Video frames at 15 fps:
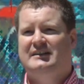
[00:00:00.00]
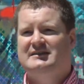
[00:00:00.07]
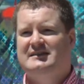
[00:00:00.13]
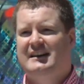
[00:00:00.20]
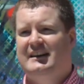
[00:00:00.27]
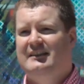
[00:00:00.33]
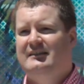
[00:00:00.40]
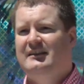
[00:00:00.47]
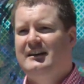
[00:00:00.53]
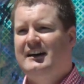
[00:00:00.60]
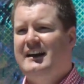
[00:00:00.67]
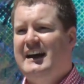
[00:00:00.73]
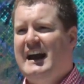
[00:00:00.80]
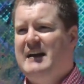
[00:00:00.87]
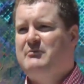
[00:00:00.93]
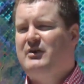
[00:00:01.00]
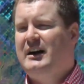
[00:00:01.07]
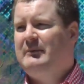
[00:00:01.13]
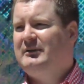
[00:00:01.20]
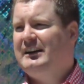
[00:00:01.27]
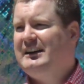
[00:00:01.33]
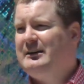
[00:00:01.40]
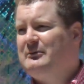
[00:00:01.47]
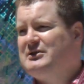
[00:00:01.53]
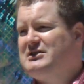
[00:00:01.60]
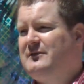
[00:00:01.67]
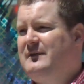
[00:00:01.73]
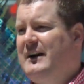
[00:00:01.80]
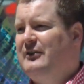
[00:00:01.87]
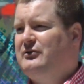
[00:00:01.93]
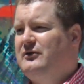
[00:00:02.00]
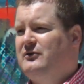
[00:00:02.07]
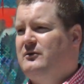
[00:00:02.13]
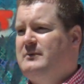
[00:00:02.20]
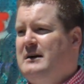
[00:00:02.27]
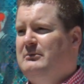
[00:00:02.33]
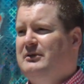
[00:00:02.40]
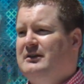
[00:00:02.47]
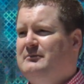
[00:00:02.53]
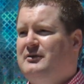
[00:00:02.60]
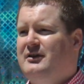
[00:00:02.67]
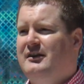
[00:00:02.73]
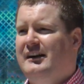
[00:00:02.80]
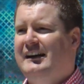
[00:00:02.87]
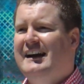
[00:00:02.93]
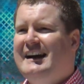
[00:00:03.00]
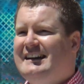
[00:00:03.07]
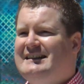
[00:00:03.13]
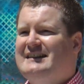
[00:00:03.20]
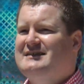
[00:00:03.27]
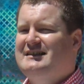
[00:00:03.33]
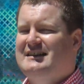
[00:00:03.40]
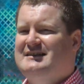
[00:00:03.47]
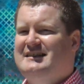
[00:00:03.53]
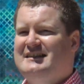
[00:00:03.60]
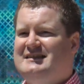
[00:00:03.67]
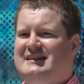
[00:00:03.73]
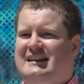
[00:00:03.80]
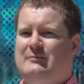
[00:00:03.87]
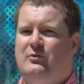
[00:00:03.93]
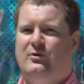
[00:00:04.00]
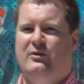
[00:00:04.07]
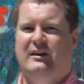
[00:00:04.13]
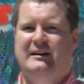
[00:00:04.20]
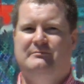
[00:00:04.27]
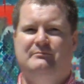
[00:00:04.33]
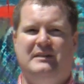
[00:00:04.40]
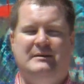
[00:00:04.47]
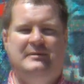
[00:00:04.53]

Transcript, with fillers: he said Abraham Lincoln was the founder of the Republican Party. It doesn't exist anymore at